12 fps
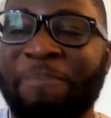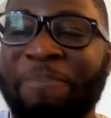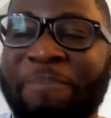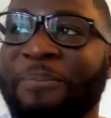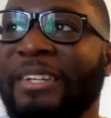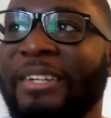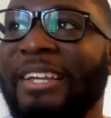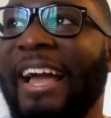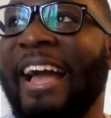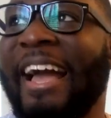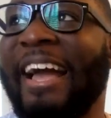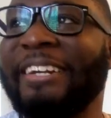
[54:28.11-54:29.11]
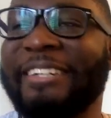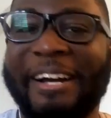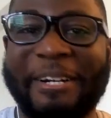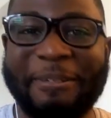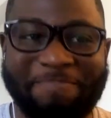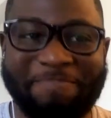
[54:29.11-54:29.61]
and
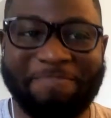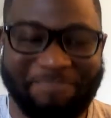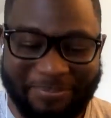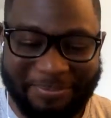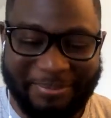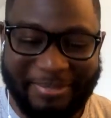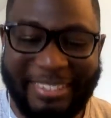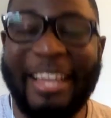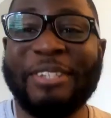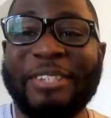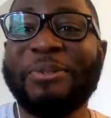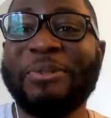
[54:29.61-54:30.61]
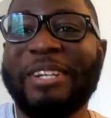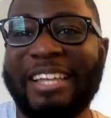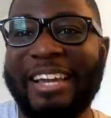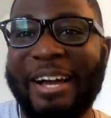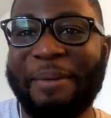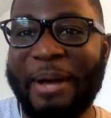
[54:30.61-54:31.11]
as soon as they come
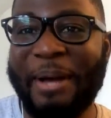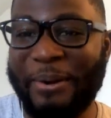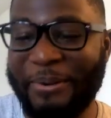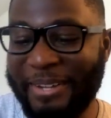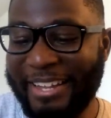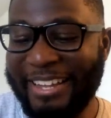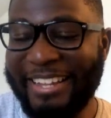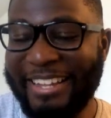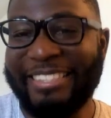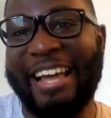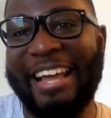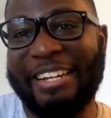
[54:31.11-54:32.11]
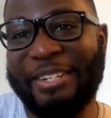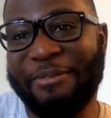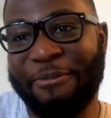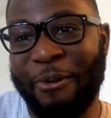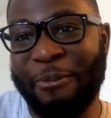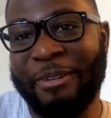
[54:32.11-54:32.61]
out, Tandy forms
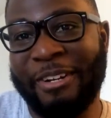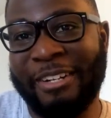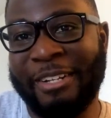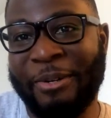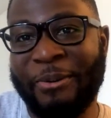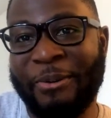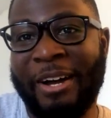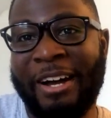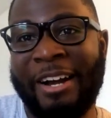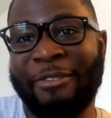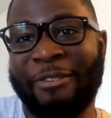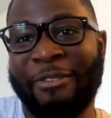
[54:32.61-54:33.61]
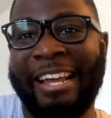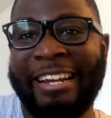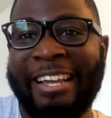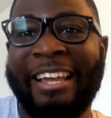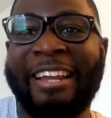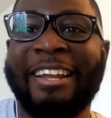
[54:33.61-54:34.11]
her little Rasengan,
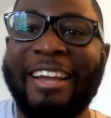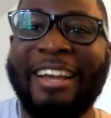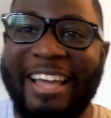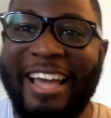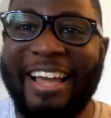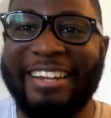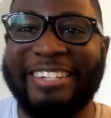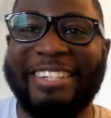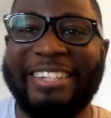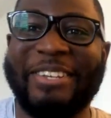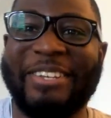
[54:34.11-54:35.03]
and she tosses